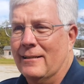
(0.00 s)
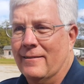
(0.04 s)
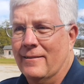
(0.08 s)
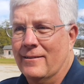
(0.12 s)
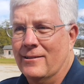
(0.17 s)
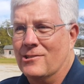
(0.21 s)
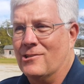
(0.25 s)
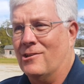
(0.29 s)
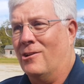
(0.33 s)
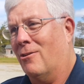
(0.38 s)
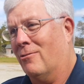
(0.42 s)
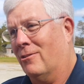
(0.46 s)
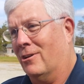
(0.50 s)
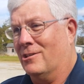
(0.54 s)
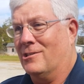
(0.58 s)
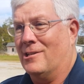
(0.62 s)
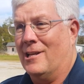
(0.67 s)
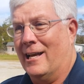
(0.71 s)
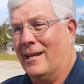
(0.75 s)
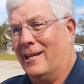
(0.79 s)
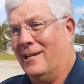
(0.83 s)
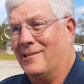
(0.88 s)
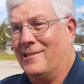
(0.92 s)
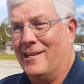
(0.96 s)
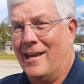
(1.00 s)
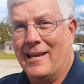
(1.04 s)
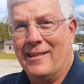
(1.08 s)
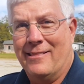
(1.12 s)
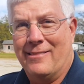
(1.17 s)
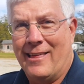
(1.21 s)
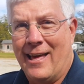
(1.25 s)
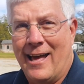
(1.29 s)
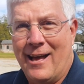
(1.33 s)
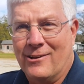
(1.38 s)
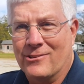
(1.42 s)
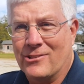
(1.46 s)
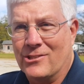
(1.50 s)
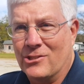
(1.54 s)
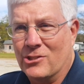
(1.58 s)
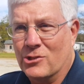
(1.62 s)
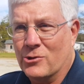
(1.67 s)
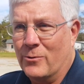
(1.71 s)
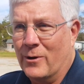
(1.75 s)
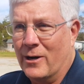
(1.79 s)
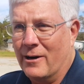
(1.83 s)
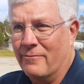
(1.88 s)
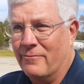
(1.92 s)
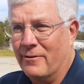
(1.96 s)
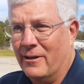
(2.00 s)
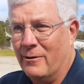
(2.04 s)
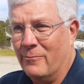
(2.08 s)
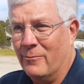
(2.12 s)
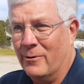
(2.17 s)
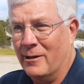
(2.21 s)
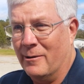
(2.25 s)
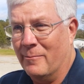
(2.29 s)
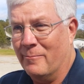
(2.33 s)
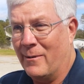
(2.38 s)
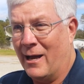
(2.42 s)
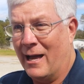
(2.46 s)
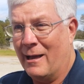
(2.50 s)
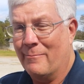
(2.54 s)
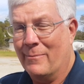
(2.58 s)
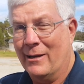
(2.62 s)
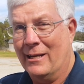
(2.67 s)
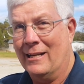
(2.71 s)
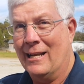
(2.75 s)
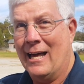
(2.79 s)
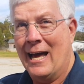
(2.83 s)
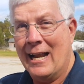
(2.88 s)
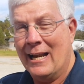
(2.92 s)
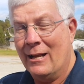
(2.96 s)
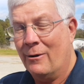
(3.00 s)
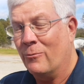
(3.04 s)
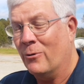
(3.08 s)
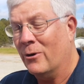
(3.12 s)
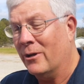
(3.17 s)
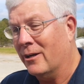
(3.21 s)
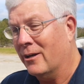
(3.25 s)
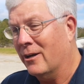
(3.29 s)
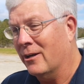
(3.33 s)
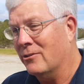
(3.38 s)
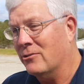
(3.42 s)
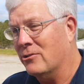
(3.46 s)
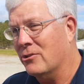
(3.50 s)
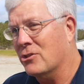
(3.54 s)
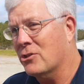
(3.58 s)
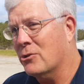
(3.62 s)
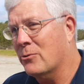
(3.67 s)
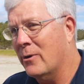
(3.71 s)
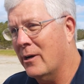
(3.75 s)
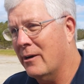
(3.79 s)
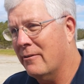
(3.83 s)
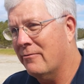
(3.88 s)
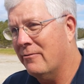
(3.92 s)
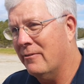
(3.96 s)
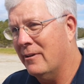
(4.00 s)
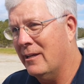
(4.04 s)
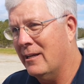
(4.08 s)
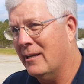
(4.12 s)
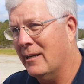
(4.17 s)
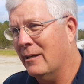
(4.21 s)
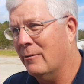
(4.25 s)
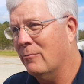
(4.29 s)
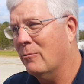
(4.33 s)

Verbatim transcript: this lawn looks like it's 8,000 square feet when it might be 9,100 square feet,